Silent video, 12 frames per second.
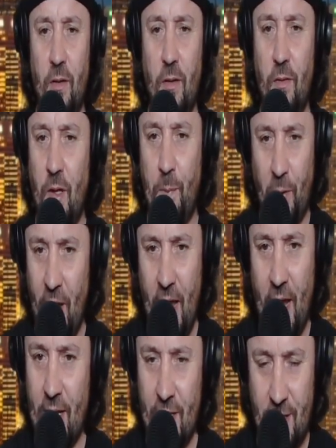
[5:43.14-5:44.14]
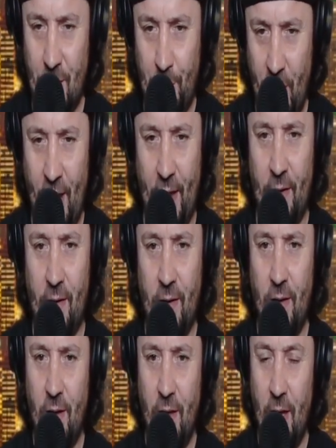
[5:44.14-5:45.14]
The plan is the plan.
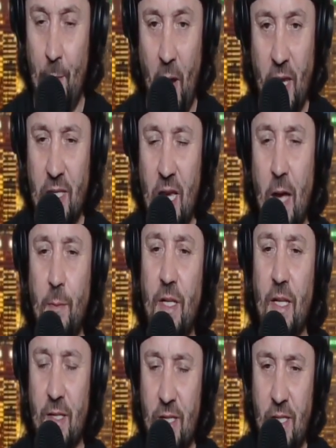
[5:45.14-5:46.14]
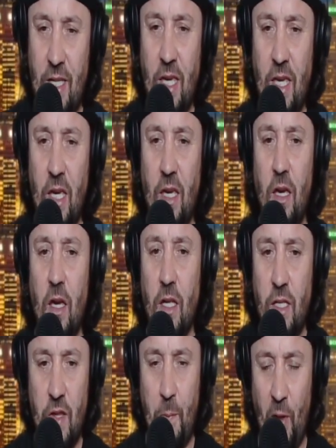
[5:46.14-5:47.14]
And Mike Tomlin is sticking
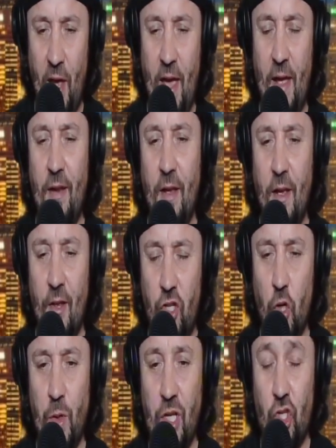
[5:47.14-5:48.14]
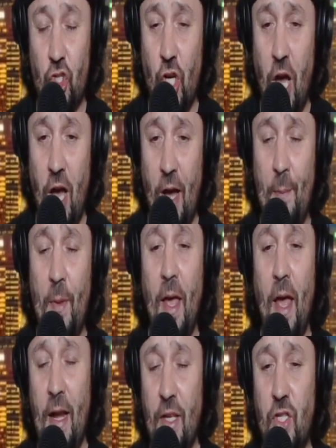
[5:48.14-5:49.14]
to the plan, doing his job,
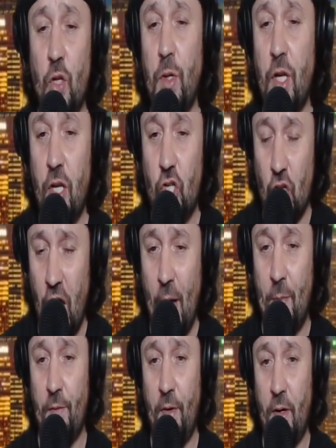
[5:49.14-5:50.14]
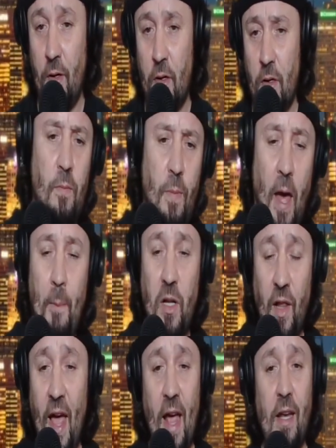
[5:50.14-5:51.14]
and he's doing a good job of it. I'm
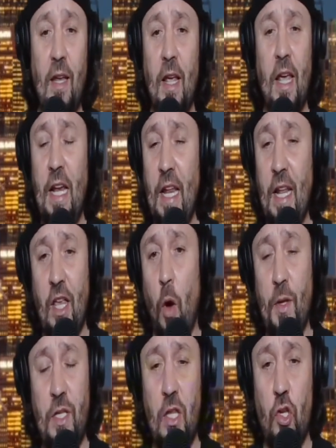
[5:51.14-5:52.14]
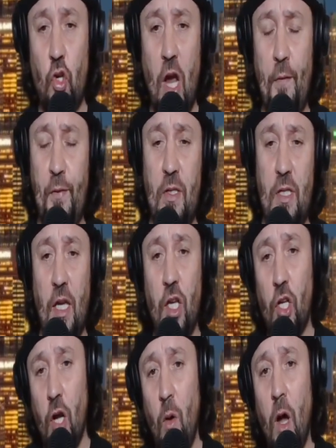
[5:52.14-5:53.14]
glad he didn't go into the draft and say, you
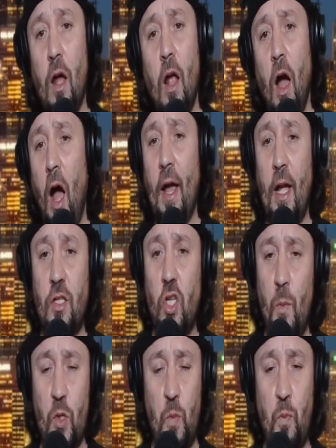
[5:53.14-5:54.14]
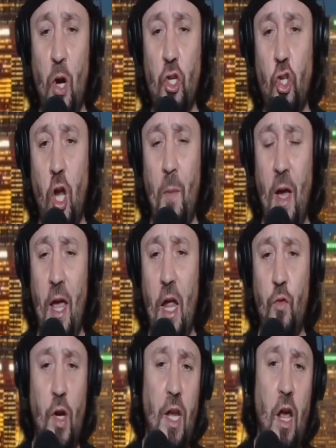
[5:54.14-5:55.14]
know what? I got so much pressure on my head
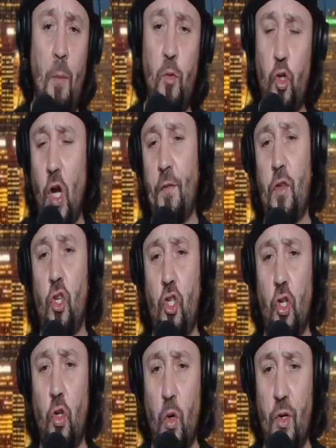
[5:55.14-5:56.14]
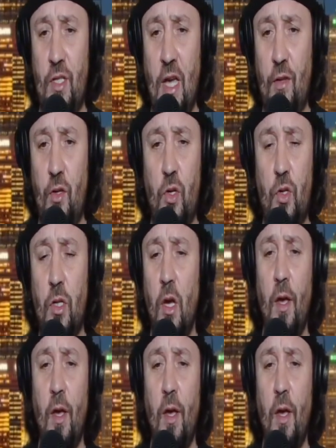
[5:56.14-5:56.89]
right now. I'm drafting Shedeur Sanders.